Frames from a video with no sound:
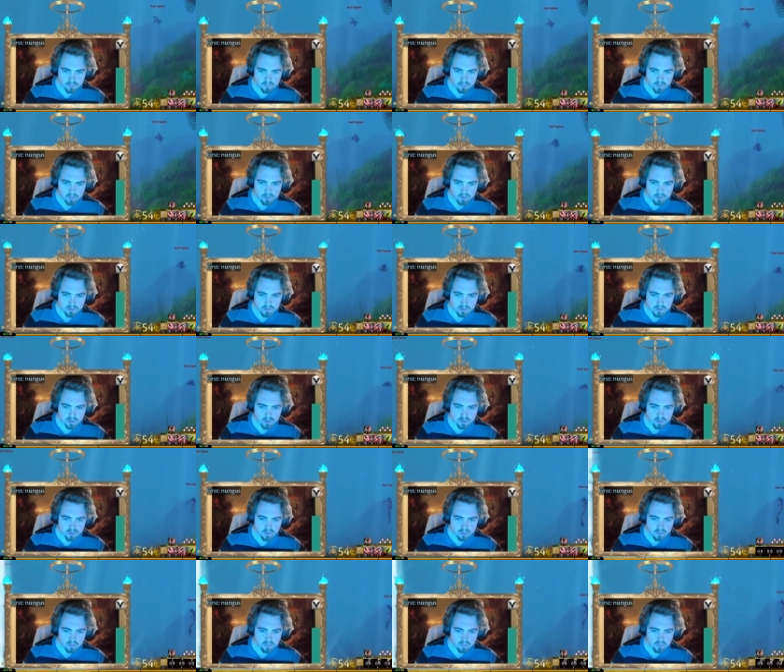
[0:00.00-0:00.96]
Nice, get
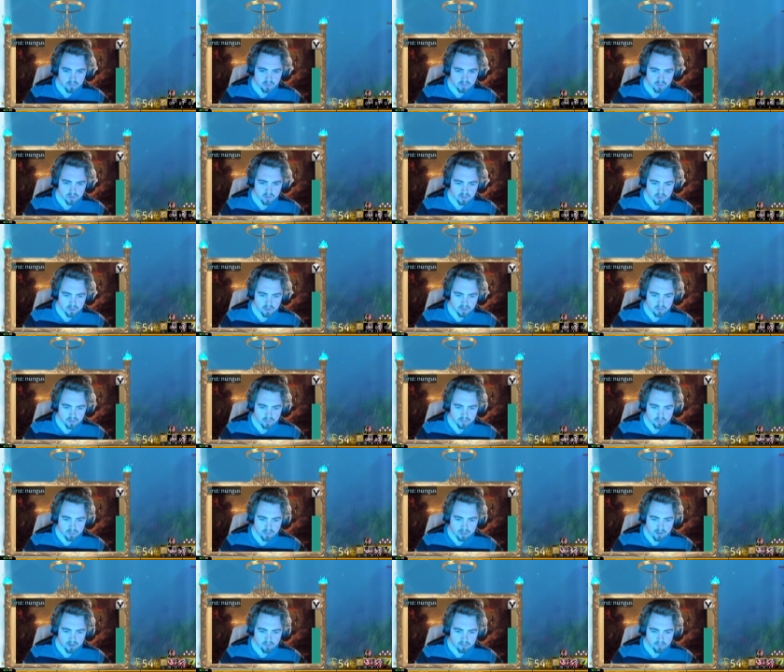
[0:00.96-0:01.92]
juked.
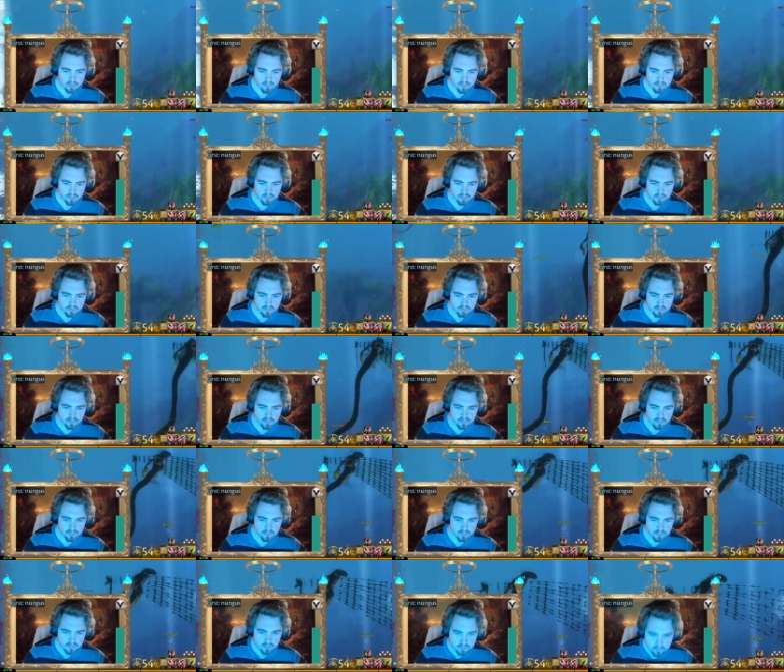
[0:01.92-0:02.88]
Ow.
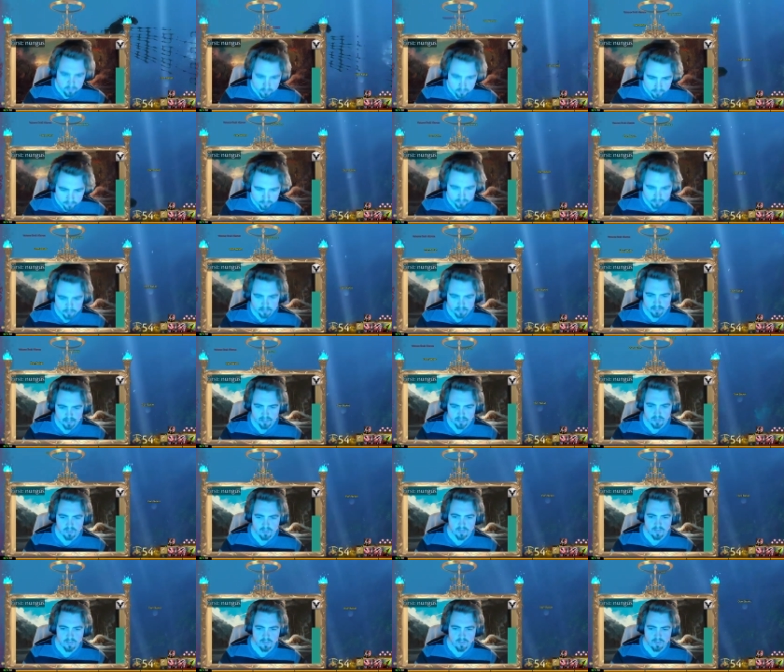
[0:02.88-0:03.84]
Not enough
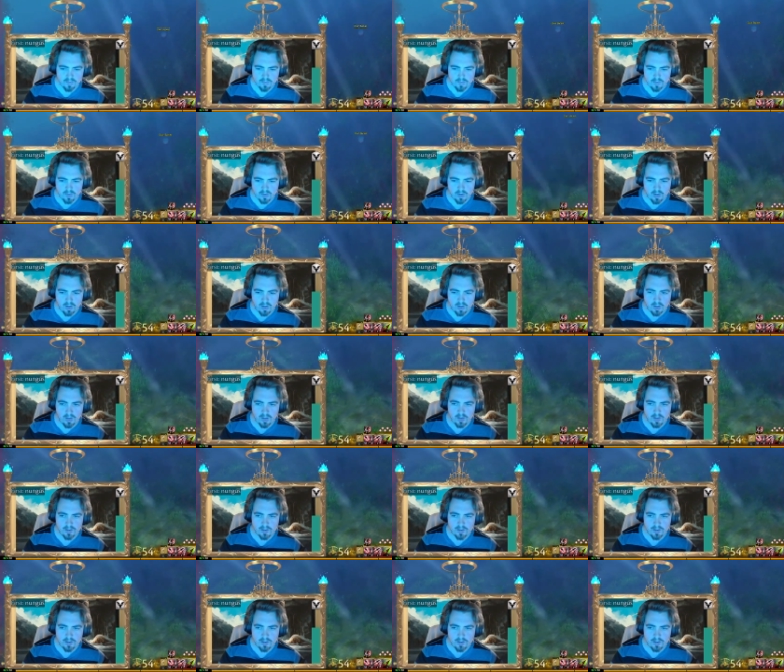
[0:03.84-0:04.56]
energy.